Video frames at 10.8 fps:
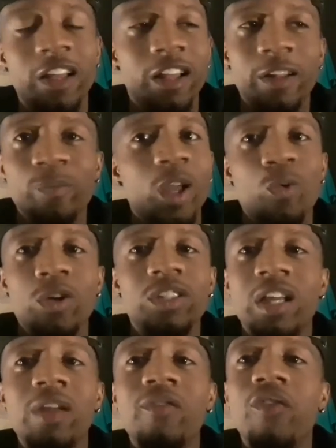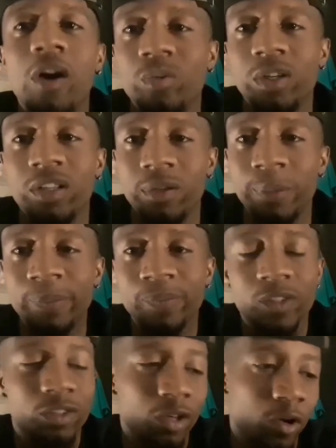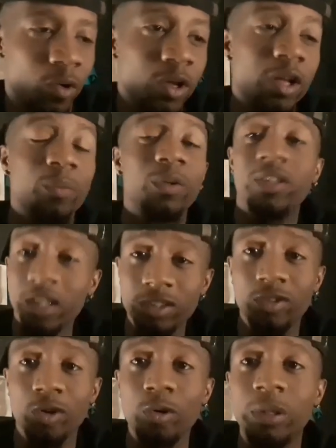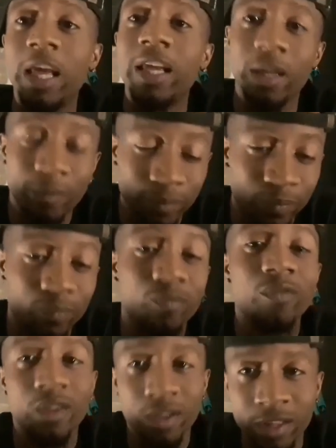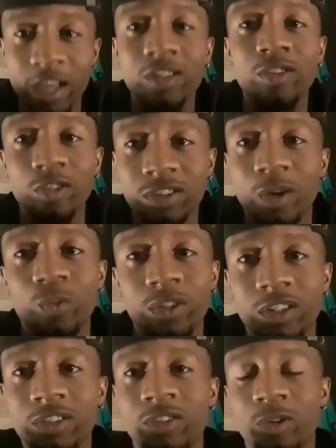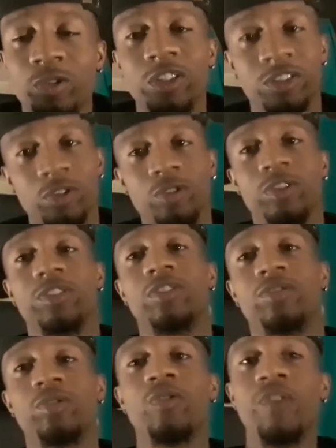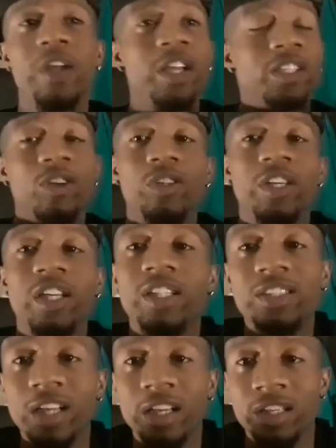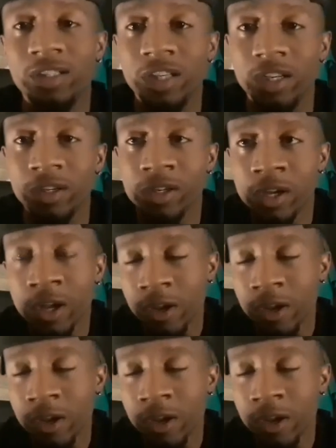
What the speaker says: And they wasn't getting far with him. So, but this dude, they can they can do something with this dude. This dude is the truth. He's only in his second year.